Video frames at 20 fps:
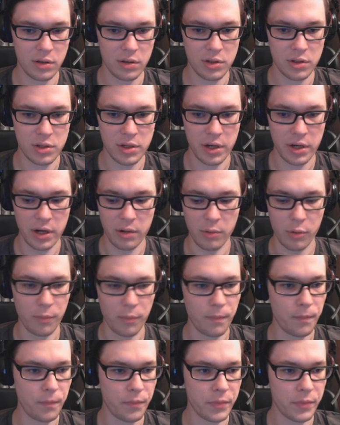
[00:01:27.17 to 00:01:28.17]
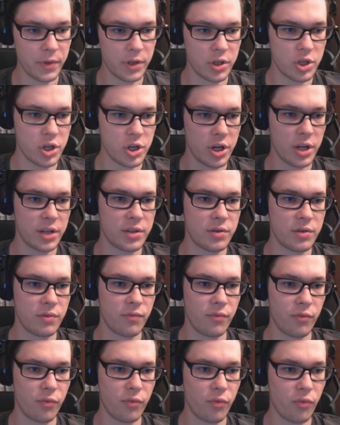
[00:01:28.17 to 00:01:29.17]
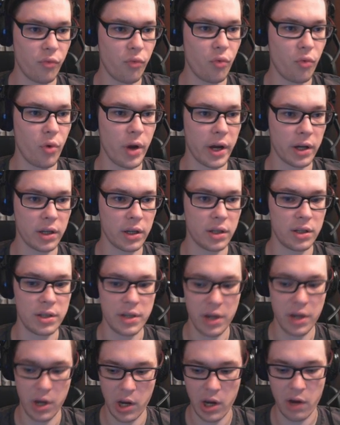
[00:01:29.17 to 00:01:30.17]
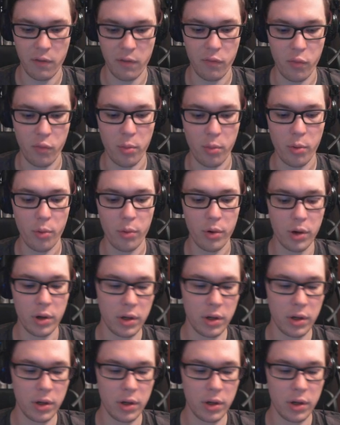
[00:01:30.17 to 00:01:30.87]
it's terrible. Just fucking terrible.